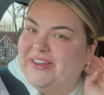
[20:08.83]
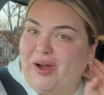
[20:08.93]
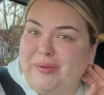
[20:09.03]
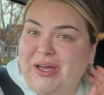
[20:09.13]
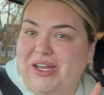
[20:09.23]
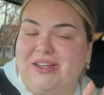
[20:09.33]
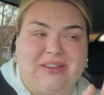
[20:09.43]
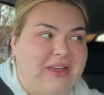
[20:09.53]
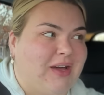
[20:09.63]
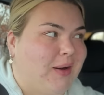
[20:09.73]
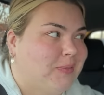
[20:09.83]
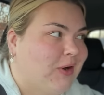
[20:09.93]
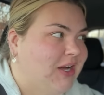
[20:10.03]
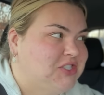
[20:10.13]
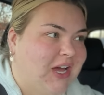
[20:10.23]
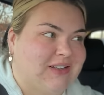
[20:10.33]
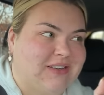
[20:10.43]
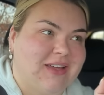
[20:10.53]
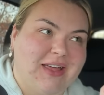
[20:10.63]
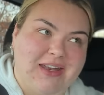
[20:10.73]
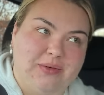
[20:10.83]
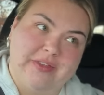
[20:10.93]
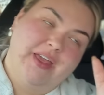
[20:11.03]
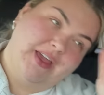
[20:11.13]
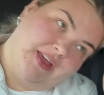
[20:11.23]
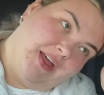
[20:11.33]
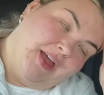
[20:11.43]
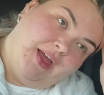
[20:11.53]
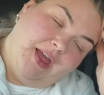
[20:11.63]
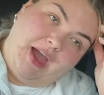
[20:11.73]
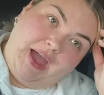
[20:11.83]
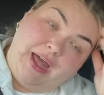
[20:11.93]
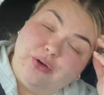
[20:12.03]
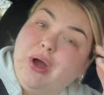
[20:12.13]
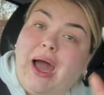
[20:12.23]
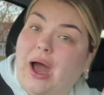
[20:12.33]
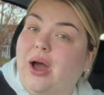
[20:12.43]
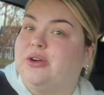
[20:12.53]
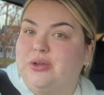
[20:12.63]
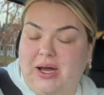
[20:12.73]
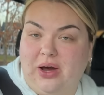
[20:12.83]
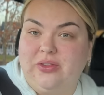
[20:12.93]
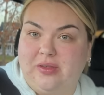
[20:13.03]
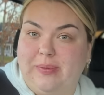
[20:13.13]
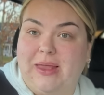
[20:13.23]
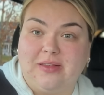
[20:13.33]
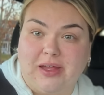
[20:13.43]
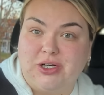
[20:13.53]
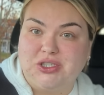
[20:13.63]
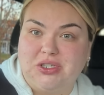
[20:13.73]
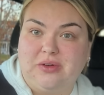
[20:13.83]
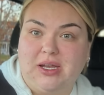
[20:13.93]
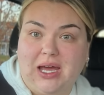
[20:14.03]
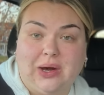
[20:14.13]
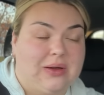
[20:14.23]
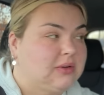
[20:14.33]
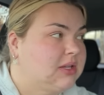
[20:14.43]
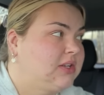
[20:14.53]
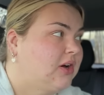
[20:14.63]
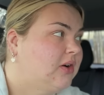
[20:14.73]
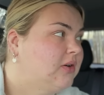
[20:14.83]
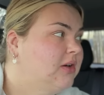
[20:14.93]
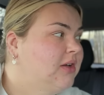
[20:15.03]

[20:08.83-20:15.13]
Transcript: Yarvin got into like a project and he was like, I don't know how I don't know how this man has energy right now. I really don't.